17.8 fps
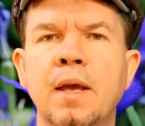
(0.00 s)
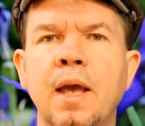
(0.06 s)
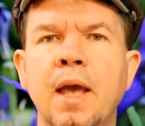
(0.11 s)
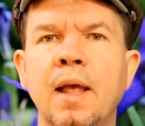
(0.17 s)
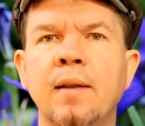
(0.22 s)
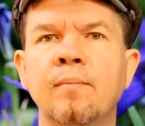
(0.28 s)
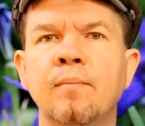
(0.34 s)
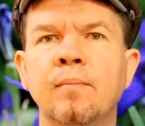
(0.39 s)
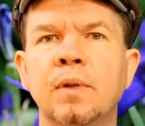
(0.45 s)

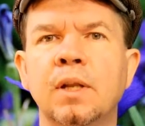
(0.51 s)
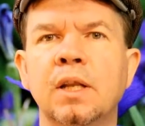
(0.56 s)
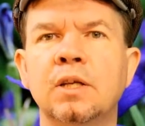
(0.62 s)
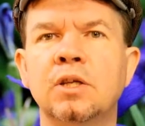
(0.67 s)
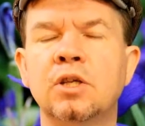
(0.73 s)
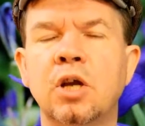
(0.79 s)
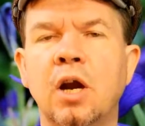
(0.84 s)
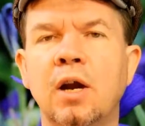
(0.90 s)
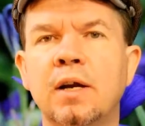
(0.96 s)
And
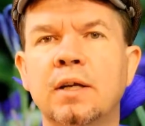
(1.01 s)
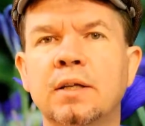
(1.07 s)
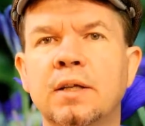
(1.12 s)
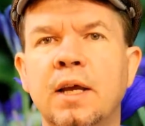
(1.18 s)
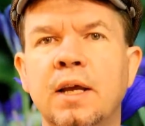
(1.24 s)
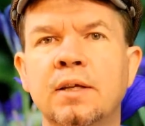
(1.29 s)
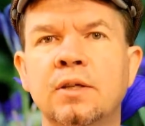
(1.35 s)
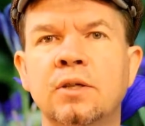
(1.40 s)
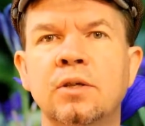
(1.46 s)
Lazaris
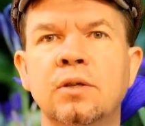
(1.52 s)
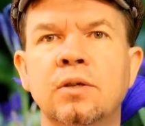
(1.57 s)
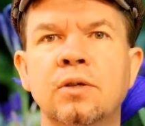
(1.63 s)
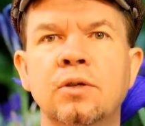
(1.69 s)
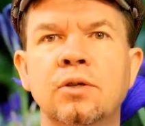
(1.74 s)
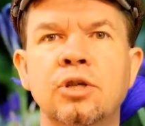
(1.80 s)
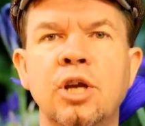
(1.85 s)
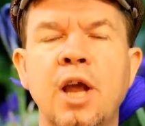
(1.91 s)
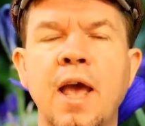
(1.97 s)
has
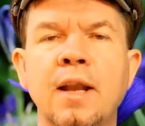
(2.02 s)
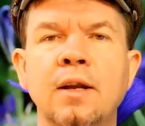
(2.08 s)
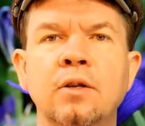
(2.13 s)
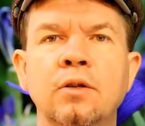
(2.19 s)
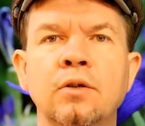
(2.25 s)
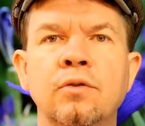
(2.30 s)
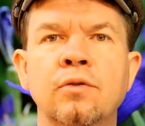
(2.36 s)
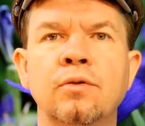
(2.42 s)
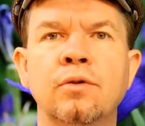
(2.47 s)

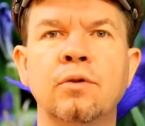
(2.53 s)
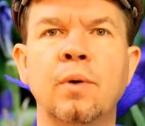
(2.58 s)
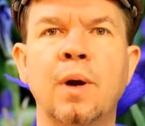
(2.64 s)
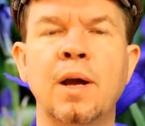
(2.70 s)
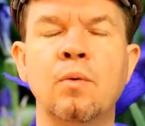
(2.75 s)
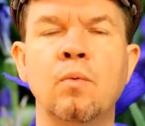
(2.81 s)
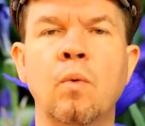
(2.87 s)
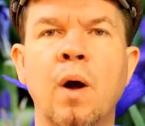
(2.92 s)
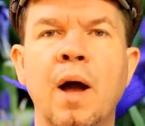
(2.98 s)
channeled through
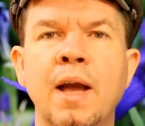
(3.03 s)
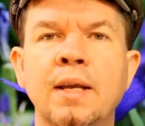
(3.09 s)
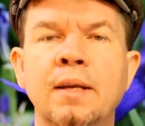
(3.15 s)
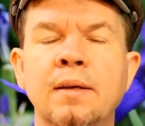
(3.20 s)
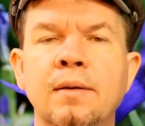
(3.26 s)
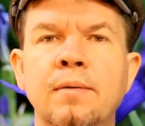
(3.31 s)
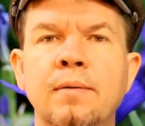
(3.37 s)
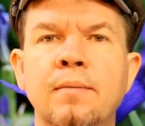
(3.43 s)
a white,